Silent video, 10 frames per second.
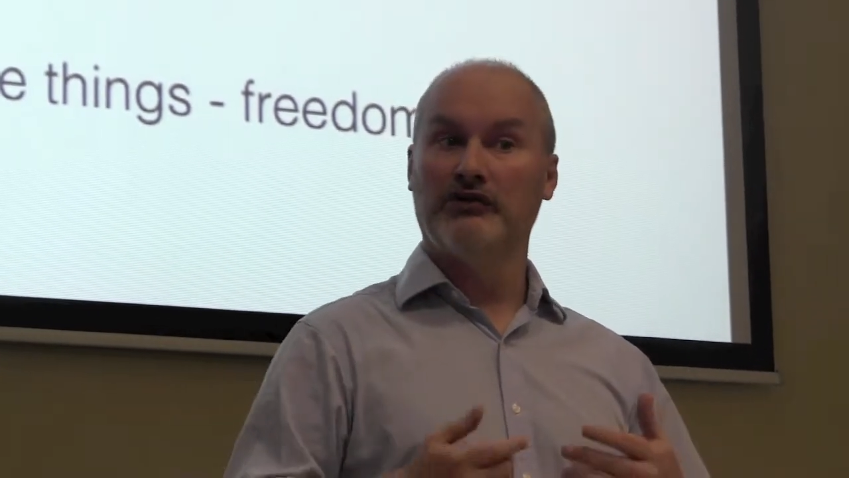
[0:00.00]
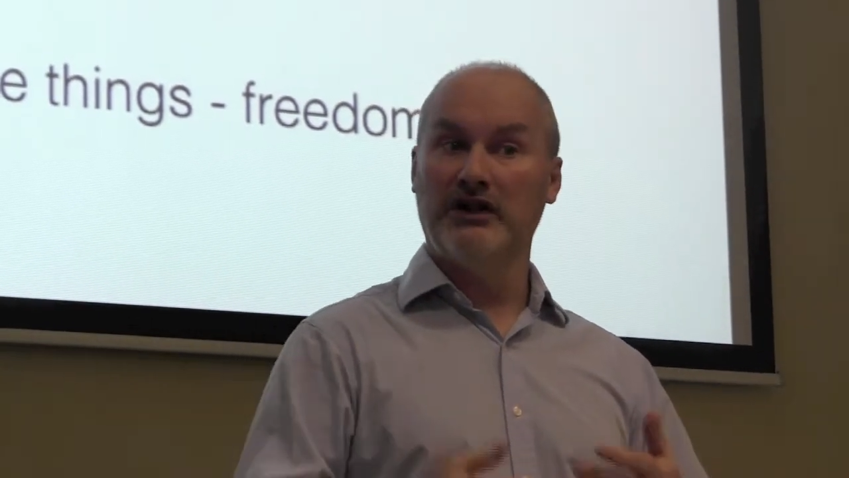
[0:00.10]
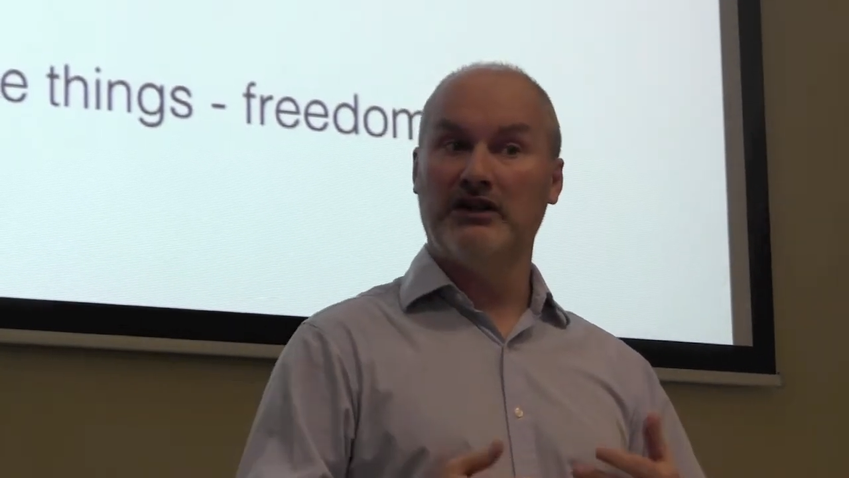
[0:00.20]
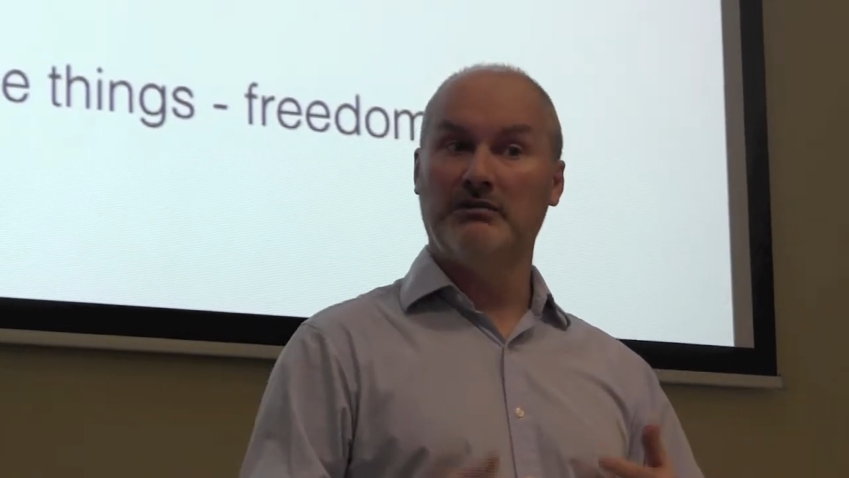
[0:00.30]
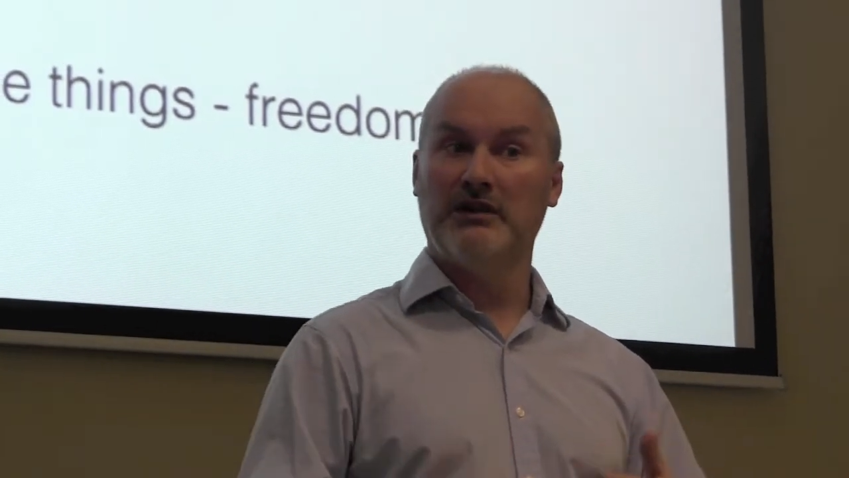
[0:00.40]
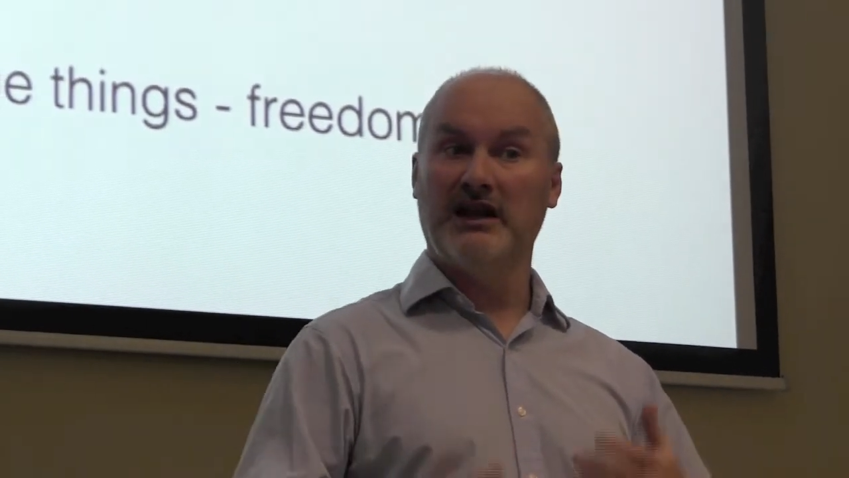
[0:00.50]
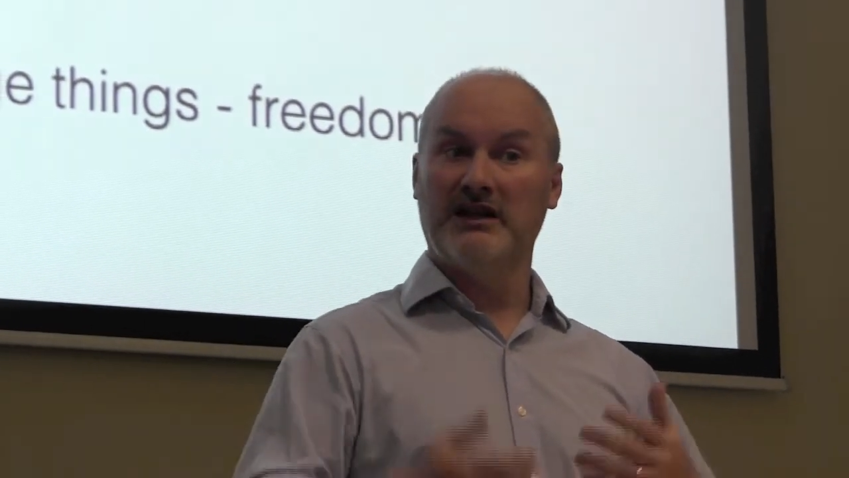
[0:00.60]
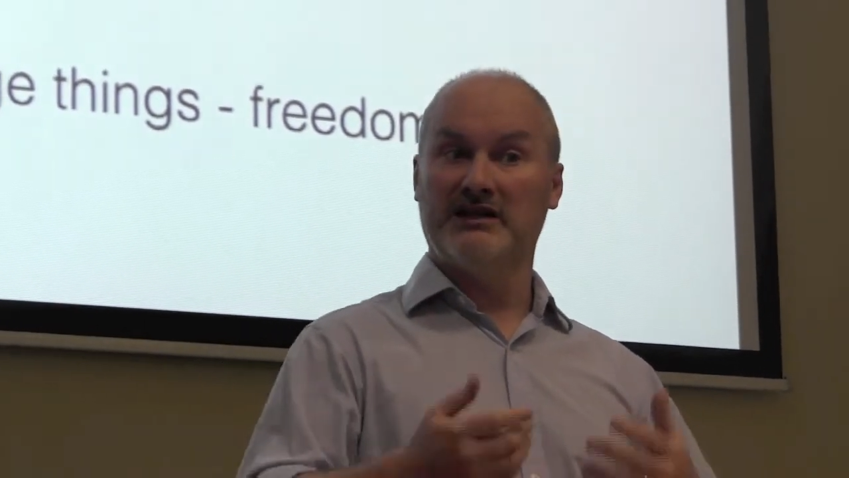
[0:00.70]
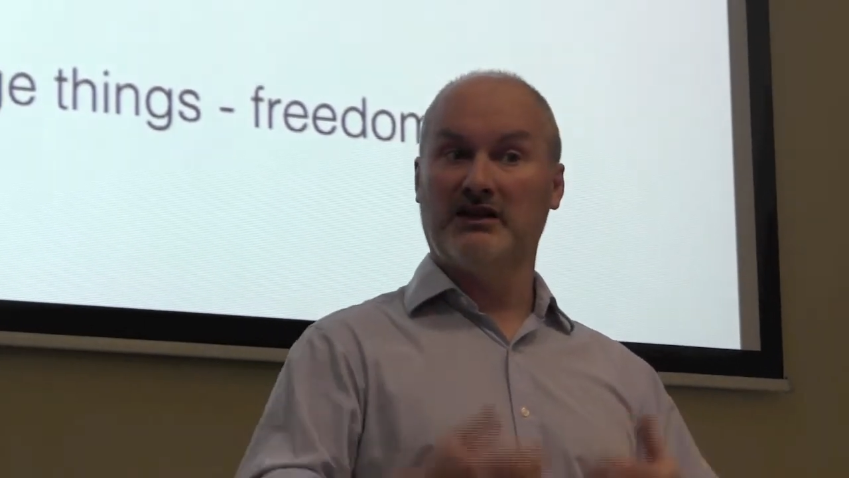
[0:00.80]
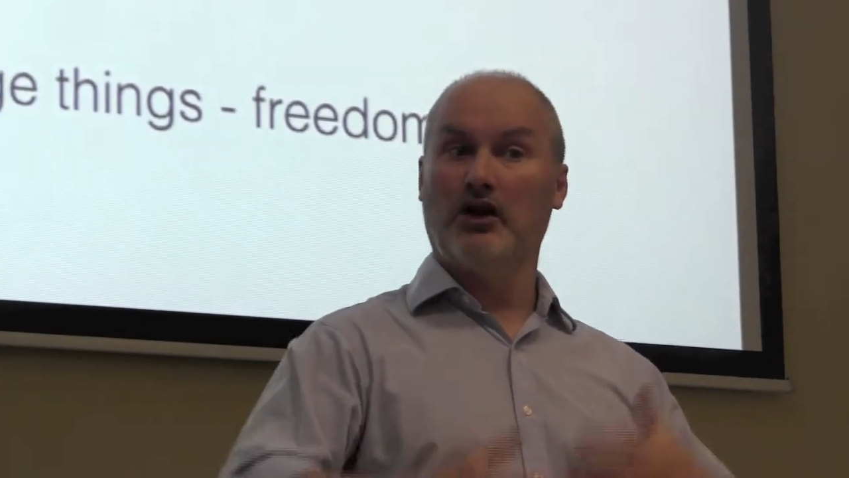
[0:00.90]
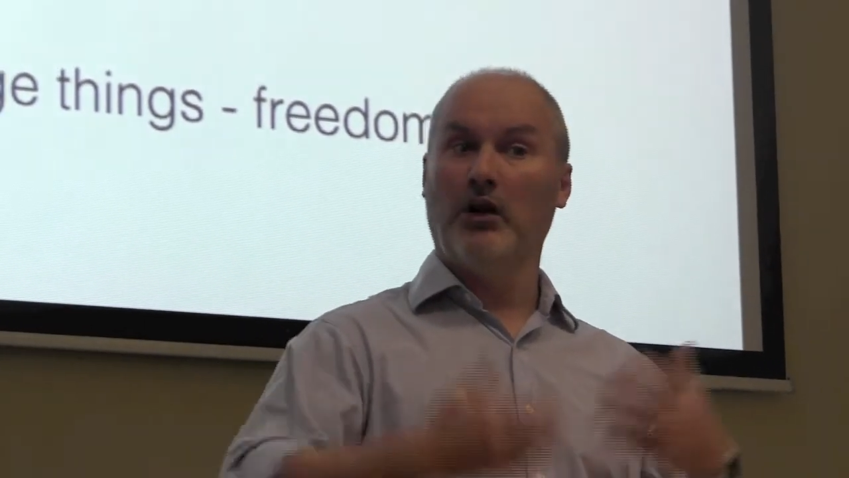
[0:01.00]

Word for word: freedom is